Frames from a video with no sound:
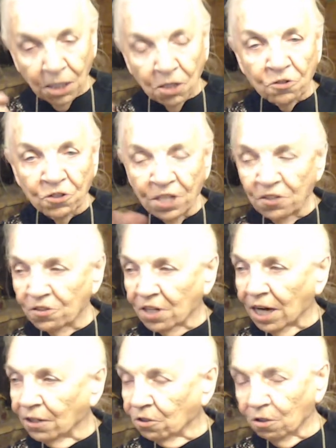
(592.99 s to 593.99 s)
She's
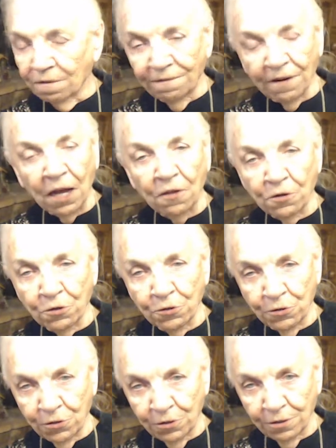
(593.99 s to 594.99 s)
got her
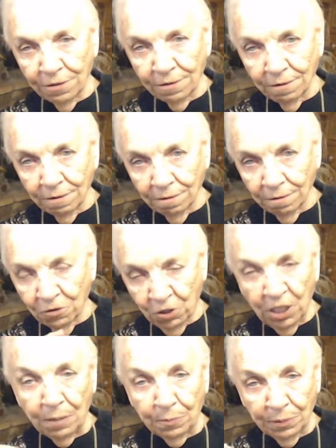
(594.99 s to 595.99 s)
father's
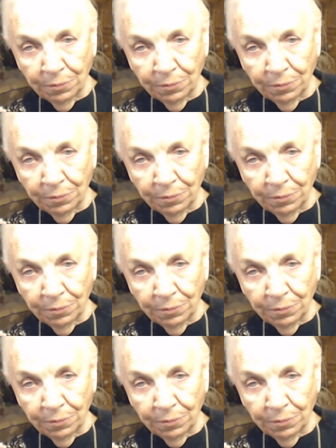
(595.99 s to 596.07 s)
sheep